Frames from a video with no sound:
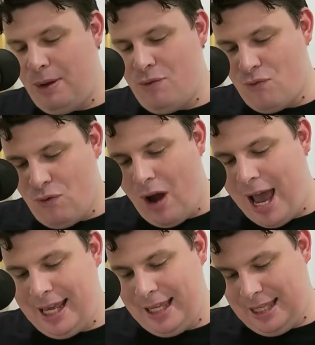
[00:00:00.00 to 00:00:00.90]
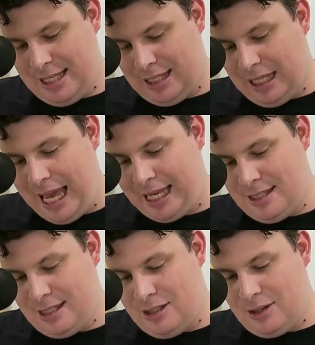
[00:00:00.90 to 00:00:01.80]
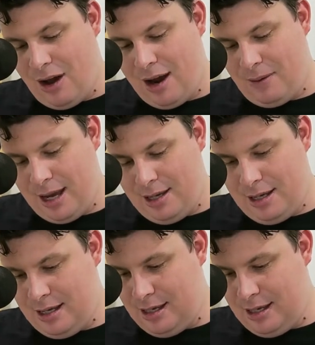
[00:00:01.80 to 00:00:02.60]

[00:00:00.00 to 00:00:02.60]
be writing this like it's a diary.